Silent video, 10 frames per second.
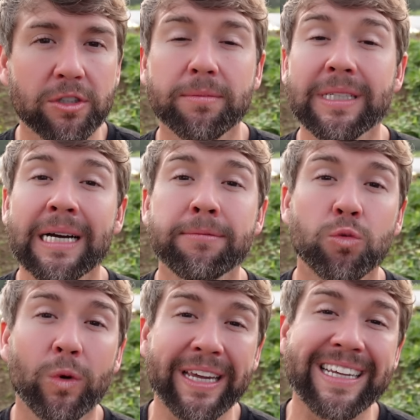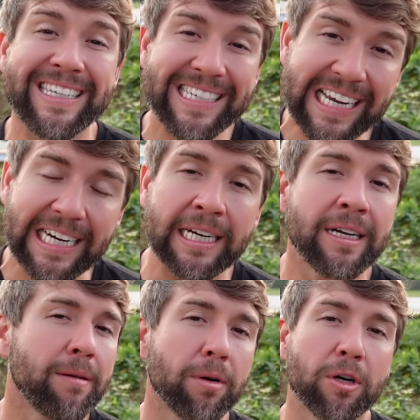sometimes we get sick
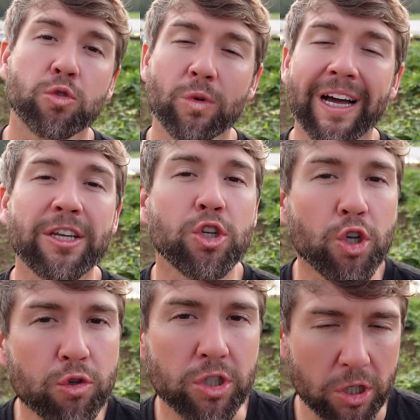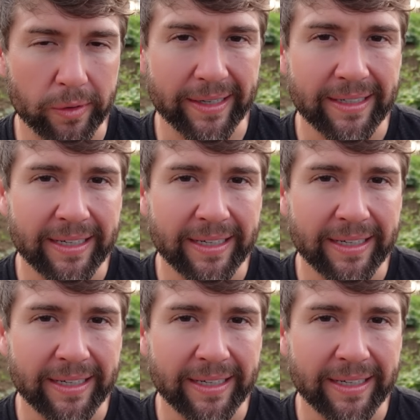because we're not used to it.